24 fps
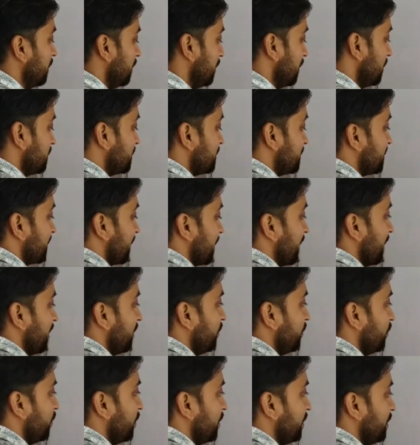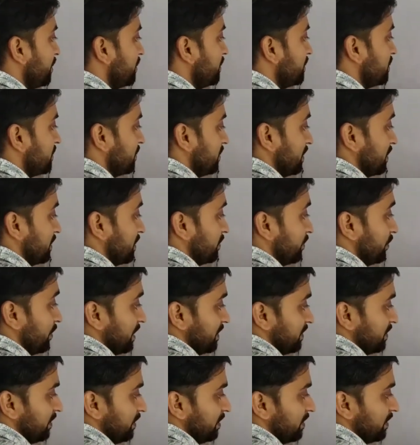Second one is, you can
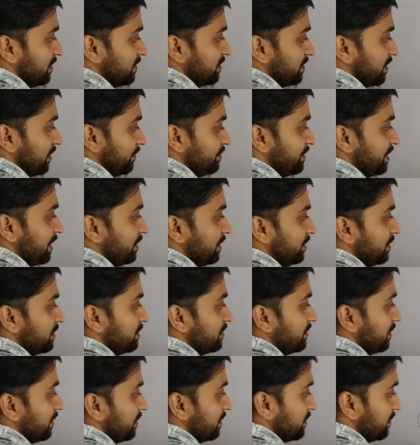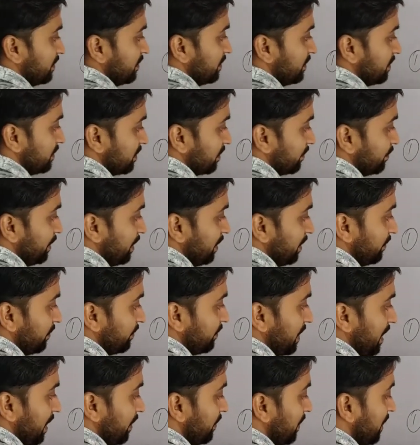see the subject is this. This is a
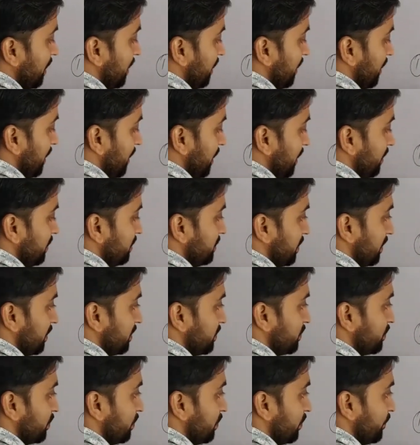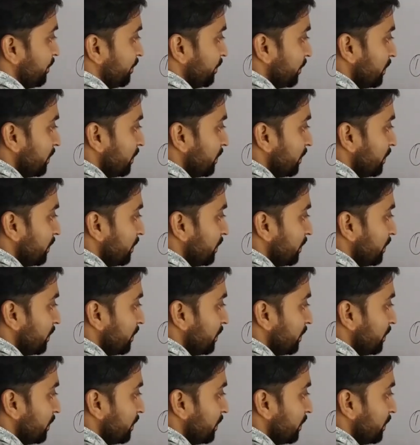B5. Here is also